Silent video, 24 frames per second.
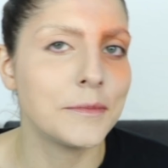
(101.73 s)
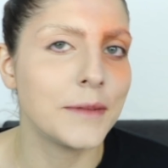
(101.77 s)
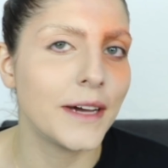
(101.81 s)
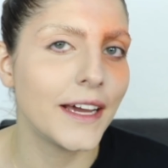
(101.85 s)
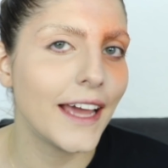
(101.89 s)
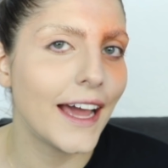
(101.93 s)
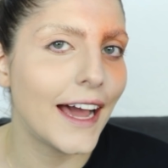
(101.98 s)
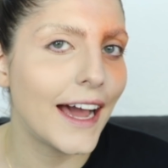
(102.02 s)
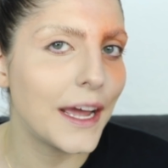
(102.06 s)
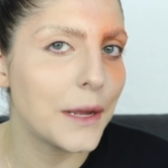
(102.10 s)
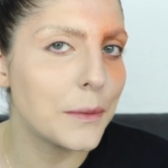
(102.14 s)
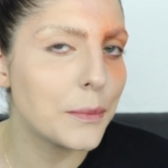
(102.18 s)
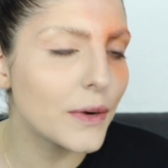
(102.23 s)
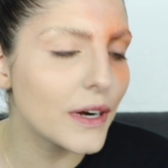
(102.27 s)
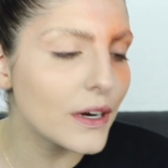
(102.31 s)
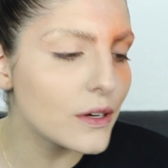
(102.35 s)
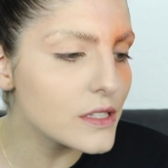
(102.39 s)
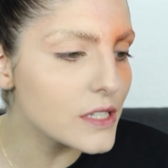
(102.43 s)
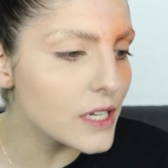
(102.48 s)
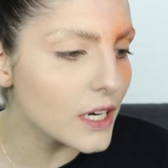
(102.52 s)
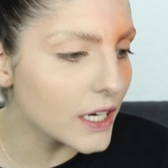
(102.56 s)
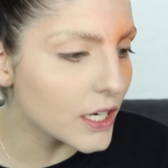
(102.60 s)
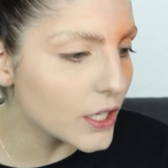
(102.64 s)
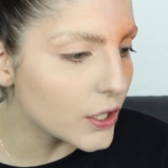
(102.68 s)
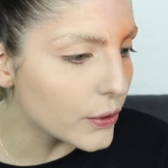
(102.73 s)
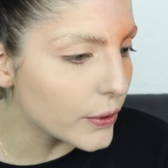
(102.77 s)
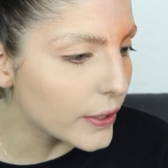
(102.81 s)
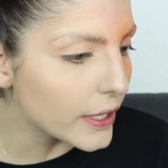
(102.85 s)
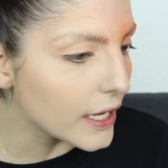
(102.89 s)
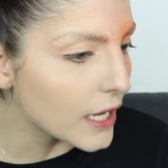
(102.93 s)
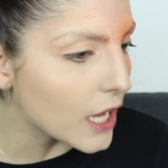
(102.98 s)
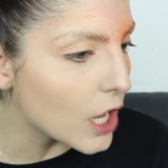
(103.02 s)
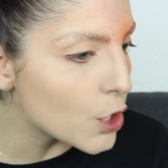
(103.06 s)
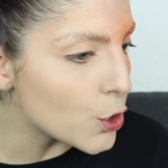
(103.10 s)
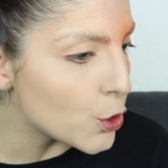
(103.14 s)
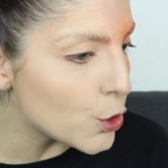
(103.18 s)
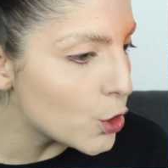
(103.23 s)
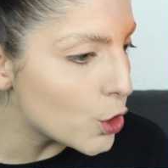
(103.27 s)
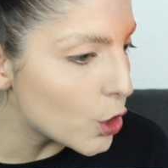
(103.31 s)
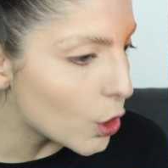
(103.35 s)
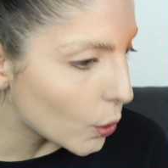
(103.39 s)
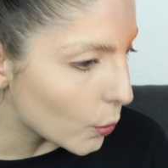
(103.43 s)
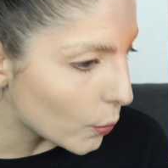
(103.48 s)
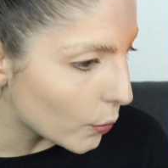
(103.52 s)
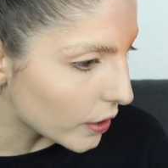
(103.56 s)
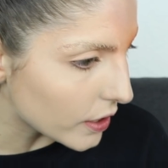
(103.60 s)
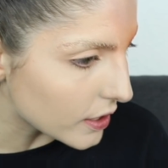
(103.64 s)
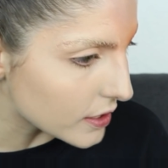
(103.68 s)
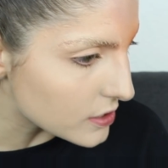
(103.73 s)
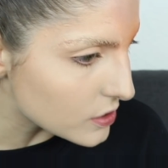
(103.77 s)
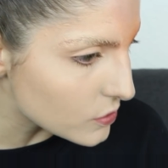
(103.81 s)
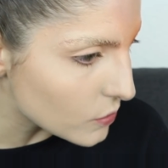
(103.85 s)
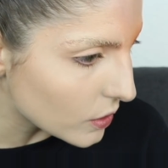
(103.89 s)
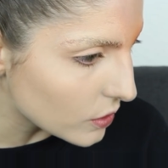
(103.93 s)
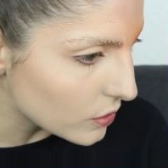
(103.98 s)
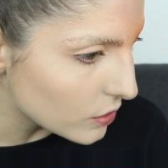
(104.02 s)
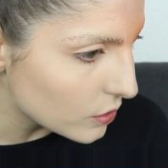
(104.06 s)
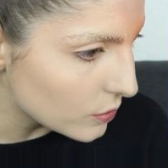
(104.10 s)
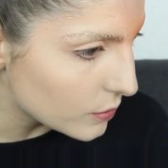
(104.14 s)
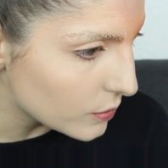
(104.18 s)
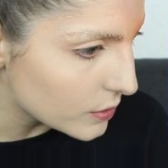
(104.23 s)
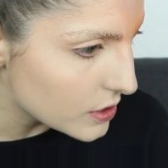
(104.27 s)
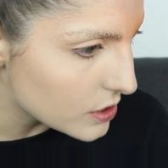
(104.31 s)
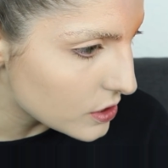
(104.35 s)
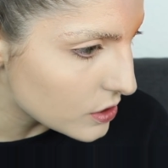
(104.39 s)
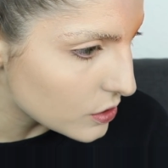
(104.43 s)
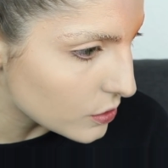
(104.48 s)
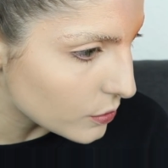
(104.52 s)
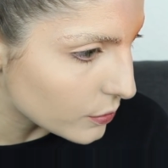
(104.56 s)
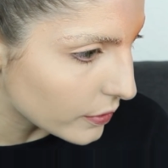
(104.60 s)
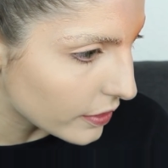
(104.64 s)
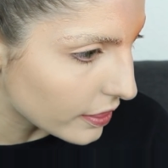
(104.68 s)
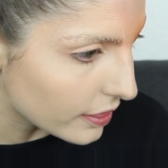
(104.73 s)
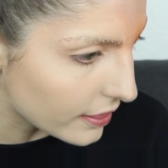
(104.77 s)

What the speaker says: My eyebrows are going nowhere, so I don't know what to do with